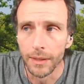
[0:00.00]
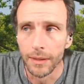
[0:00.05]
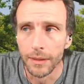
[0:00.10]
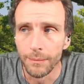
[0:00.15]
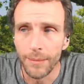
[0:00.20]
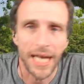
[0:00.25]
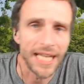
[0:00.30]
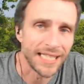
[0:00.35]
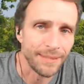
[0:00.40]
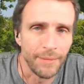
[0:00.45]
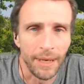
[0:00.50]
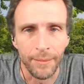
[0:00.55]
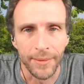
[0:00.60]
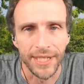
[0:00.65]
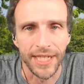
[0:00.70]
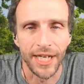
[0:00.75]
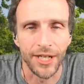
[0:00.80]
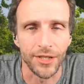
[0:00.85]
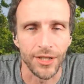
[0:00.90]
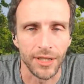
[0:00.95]
possum
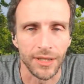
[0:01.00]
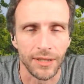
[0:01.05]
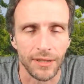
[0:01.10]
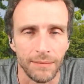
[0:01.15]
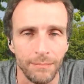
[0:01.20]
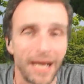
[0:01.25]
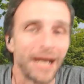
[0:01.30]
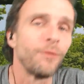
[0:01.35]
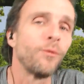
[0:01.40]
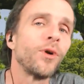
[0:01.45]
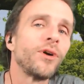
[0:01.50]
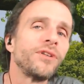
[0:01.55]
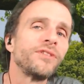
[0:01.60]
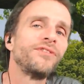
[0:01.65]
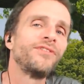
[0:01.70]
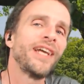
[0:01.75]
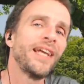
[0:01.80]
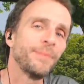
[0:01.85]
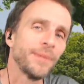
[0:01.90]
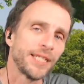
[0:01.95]
imitation, my world
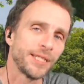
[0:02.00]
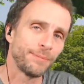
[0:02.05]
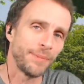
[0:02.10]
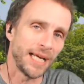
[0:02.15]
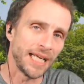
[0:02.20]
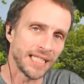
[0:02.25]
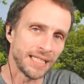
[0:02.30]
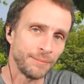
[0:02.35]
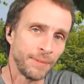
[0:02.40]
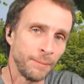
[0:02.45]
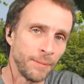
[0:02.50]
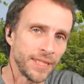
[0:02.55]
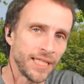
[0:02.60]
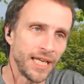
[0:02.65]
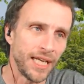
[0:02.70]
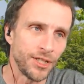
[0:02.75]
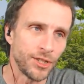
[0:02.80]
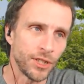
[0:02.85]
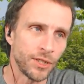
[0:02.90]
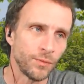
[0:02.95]
famous possum
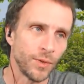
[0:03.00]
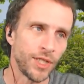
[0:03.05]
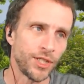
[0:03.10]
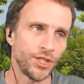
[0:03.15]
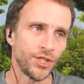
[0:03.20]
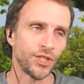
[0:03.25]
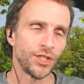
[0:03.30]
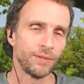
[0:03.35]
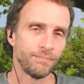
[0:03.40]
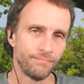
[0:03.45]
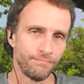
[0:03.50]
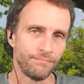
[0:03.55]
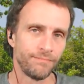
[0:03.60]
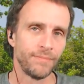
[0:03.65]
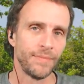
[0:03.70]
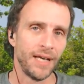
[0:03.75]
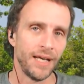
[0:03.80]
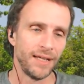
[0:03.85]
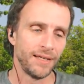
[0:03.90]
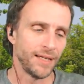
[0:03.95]
imitation, which
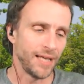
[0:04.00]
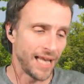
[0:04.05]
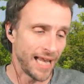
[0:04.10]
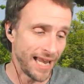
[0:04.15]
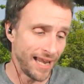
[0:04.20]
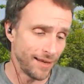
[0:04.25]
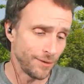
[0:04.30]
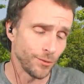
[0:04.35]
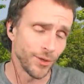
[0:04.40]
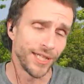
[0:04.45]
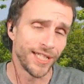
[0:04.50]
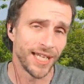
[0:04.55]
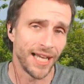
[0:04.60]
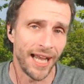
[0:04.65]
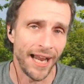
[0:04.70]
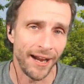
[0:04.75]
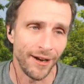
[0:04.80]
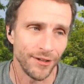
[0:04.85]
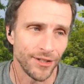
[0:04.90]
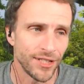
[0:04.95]
I had
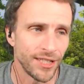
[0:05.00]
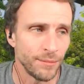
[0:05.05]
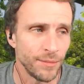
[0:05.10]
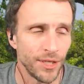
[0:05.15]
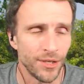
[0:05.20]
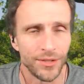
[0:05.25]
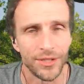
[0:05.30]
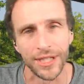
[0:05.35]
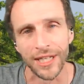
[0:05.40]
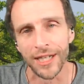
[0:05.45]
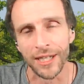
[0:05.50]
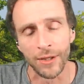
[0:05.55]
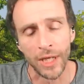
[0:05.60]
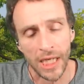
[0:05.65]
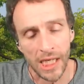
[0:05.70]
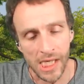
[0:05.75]
retired some years ago.